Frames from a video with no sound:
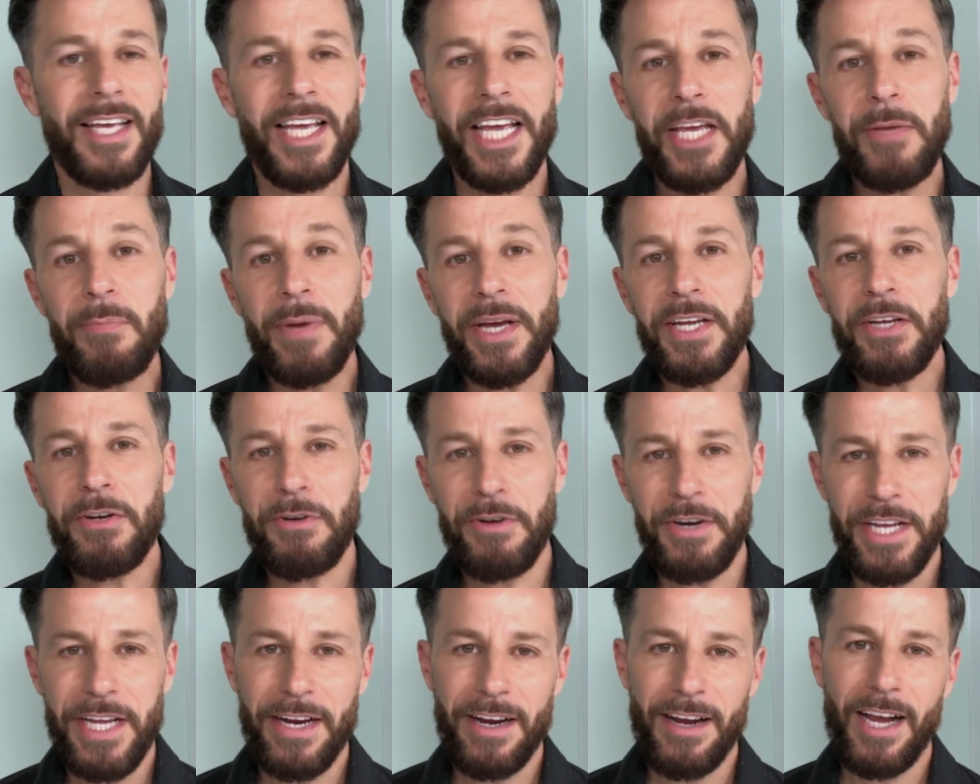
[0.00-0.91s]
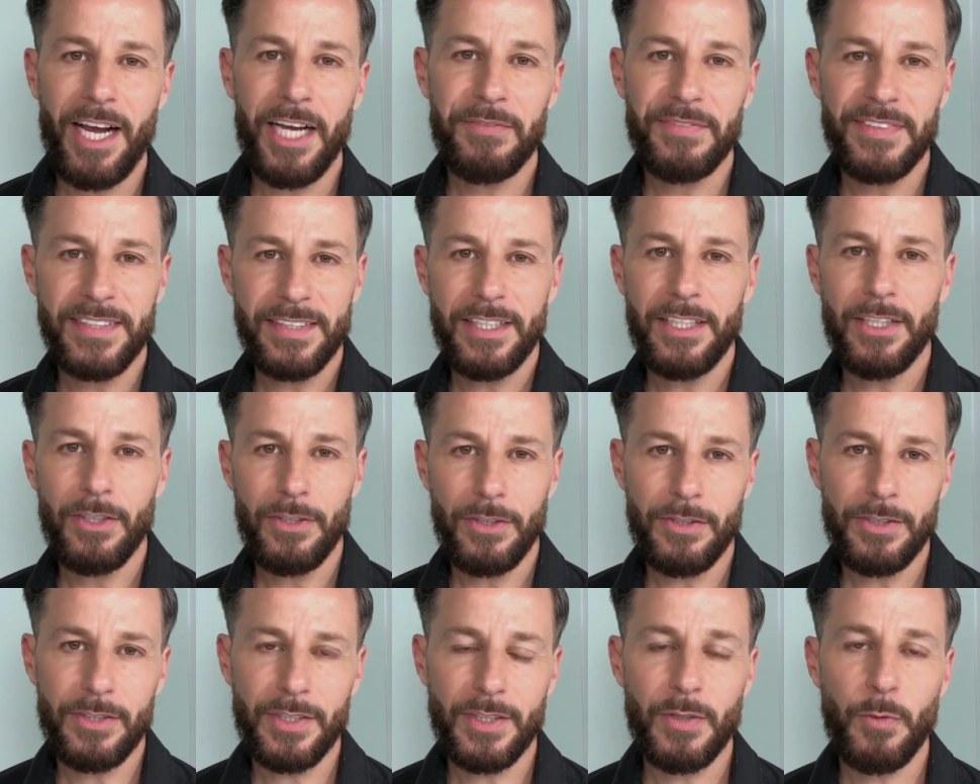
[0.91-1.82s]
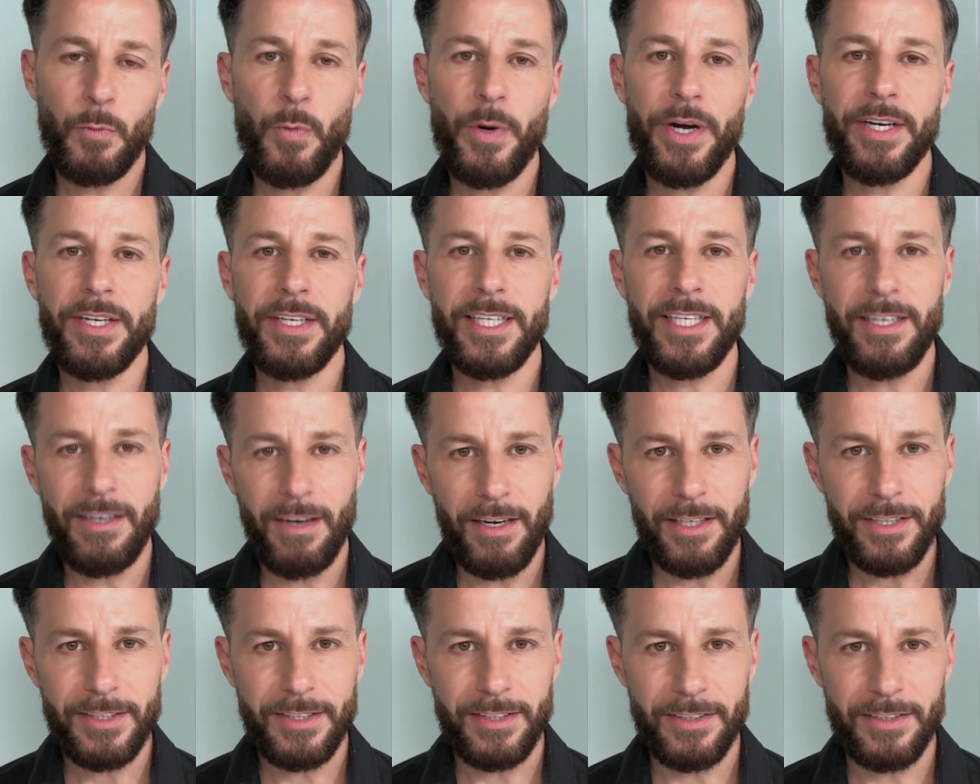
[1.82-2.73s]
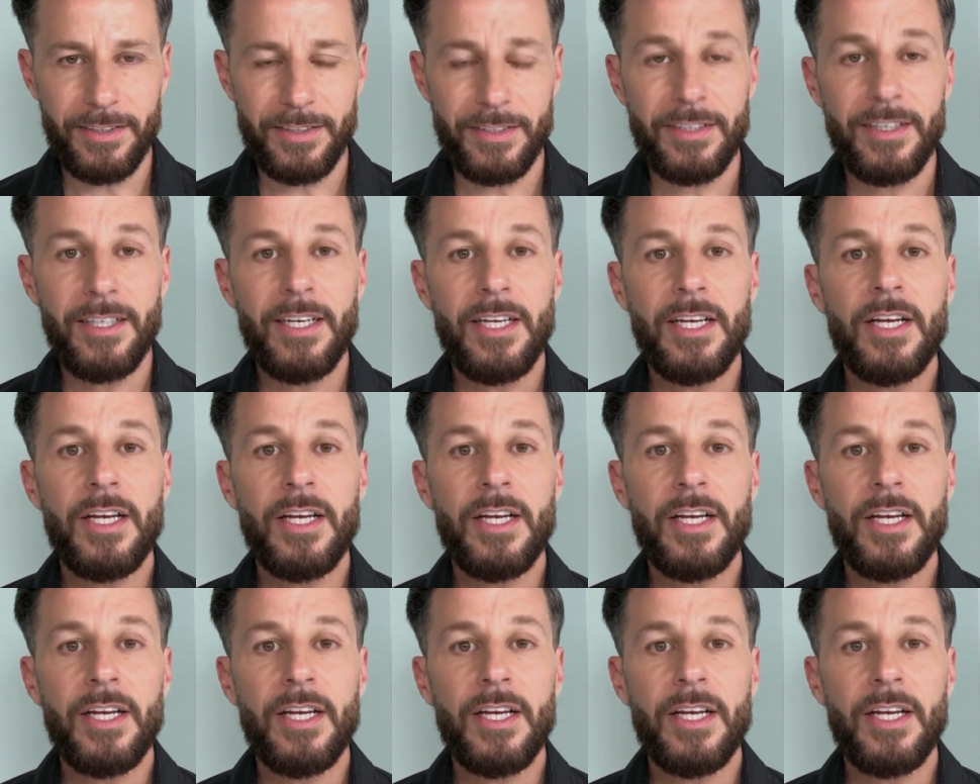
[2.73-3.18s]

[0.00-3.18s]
In my career, I've seen looks where the key artist,